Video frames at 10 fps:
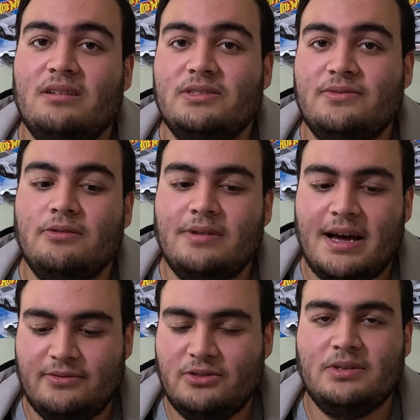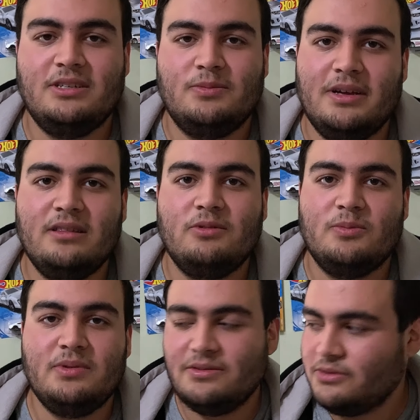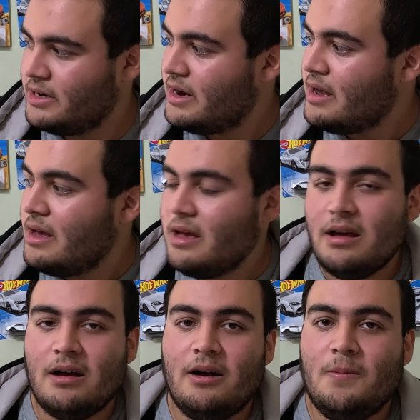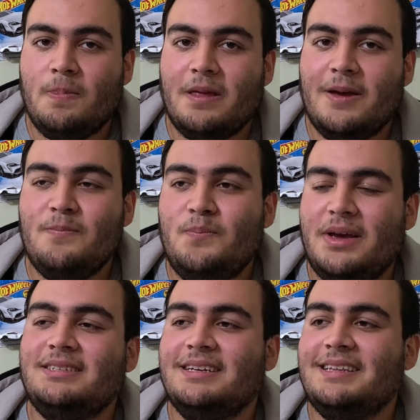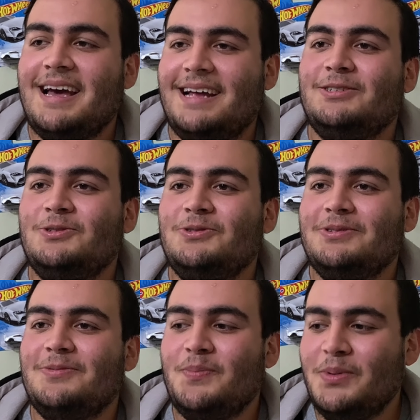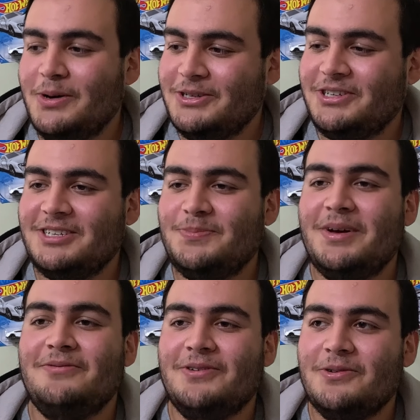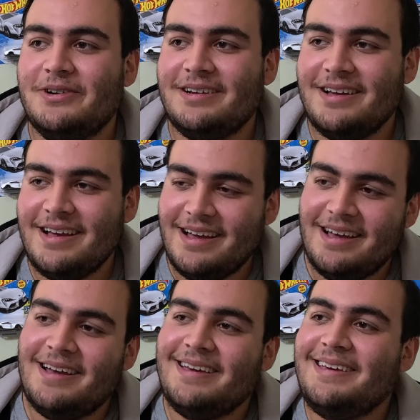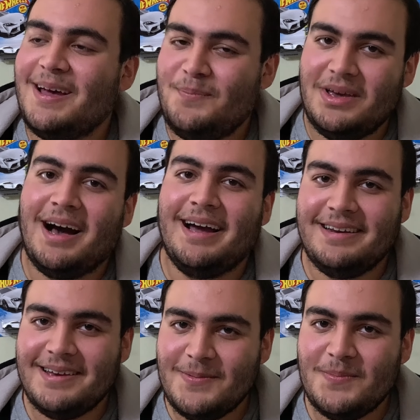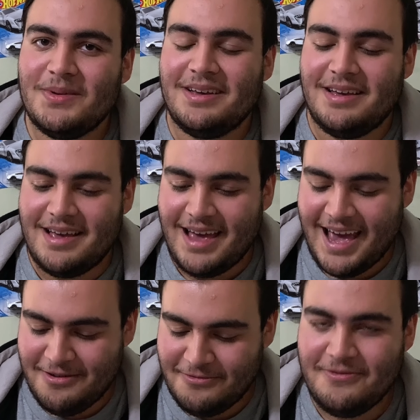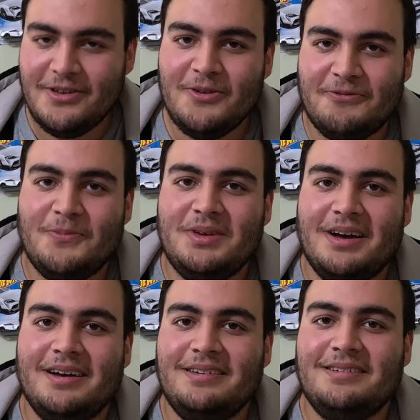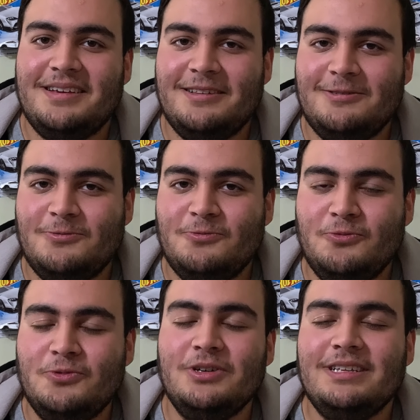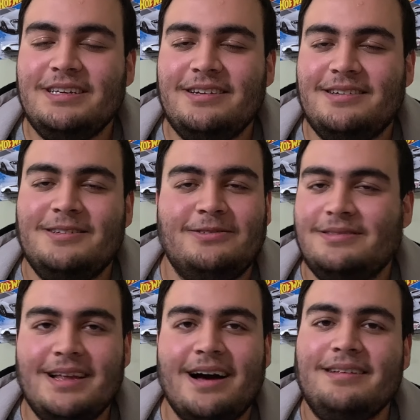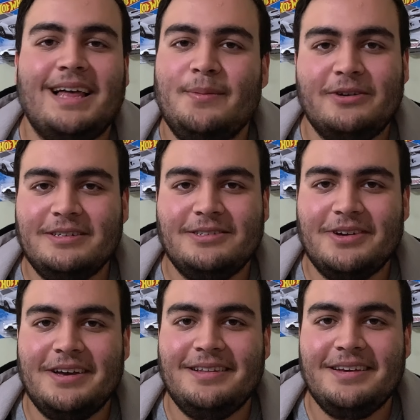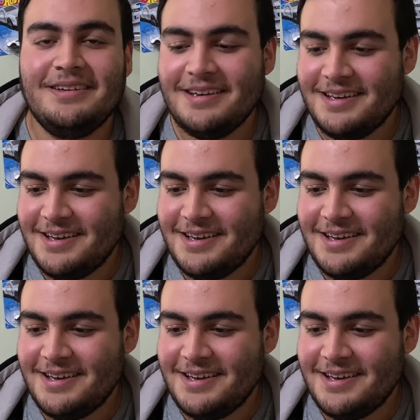of his phone after when he's playing with the PS4. I basically had to push his bed forward, get behind him, and film from behind. It's not glamorous, okay? Like,